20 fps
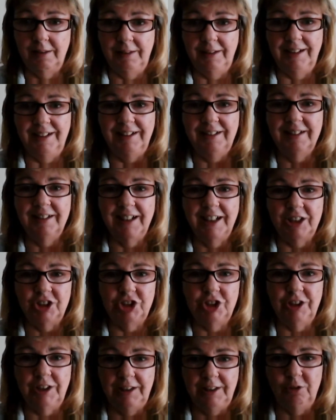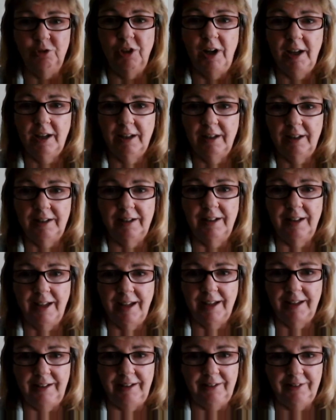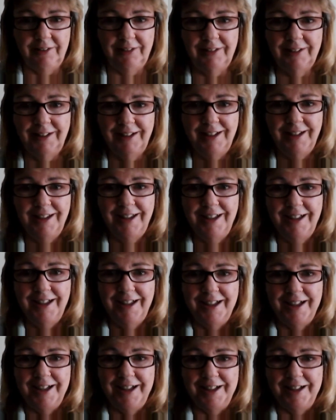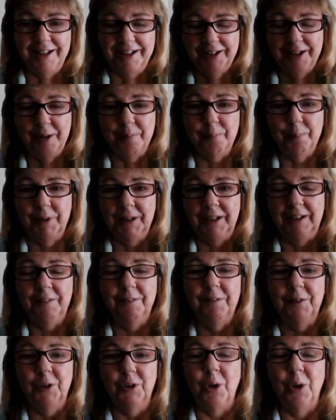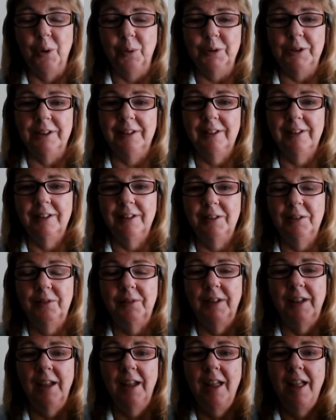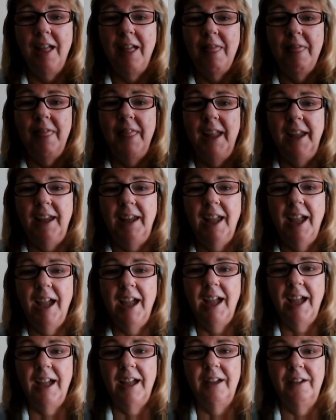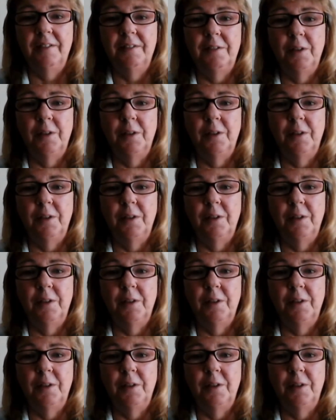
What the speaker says: internationally recognized company for gold and silver, they have